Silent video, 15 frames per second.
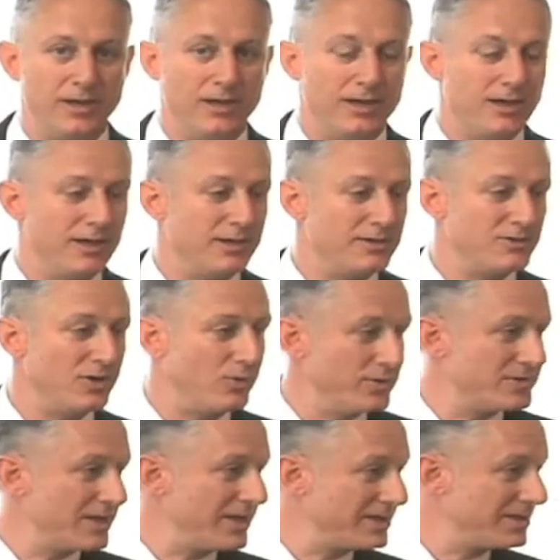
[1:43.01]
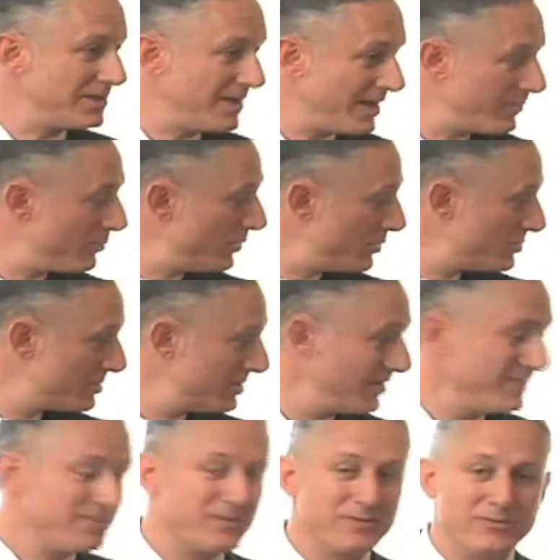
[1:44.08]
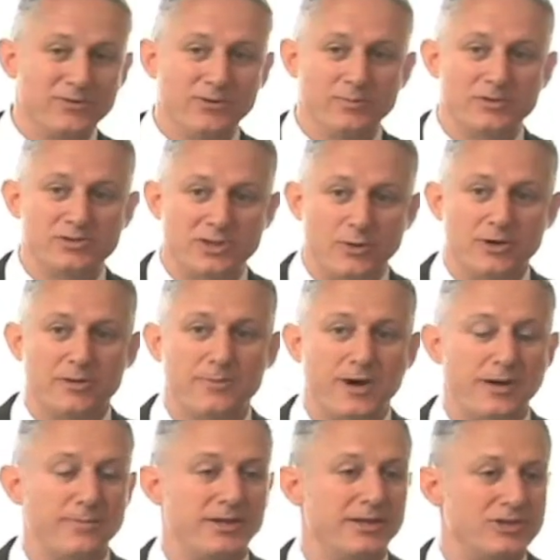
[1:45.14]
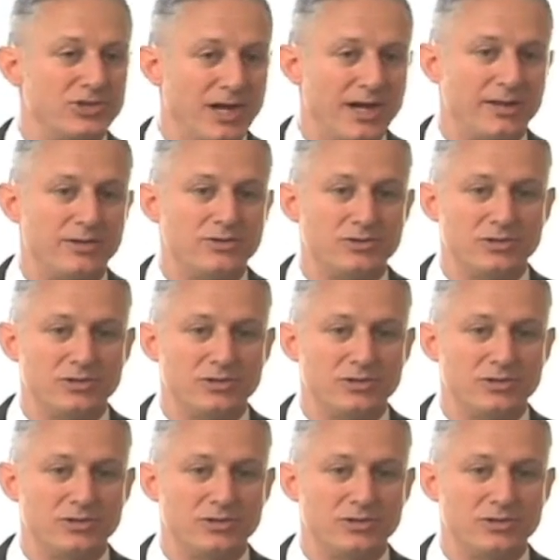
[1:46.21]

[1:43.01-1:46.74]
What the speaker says: And as always, I'd like to thank Bruce for bestowing upon me the challenge.